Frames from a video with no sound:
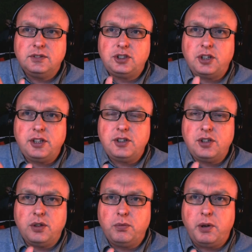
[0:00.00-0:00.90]
something to
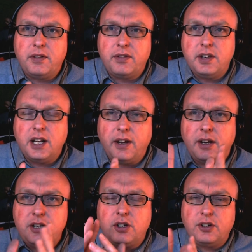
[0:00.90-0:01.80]
do with,
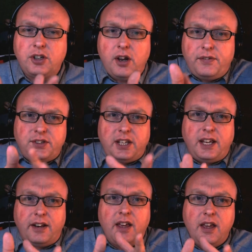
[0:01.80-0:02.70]
you could kind of
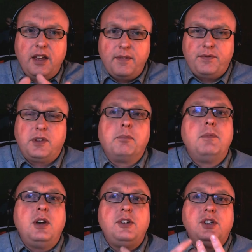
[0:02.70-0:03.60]
see it
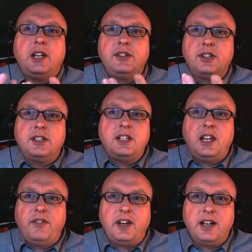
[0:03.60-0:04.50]
merging into the
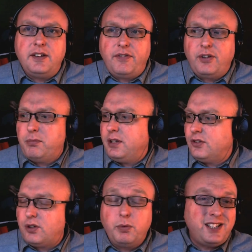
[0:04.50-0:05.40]
TV and film
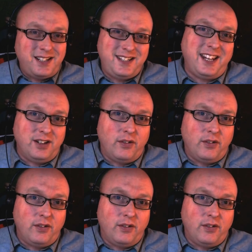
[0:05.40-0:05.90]
industry, which it did,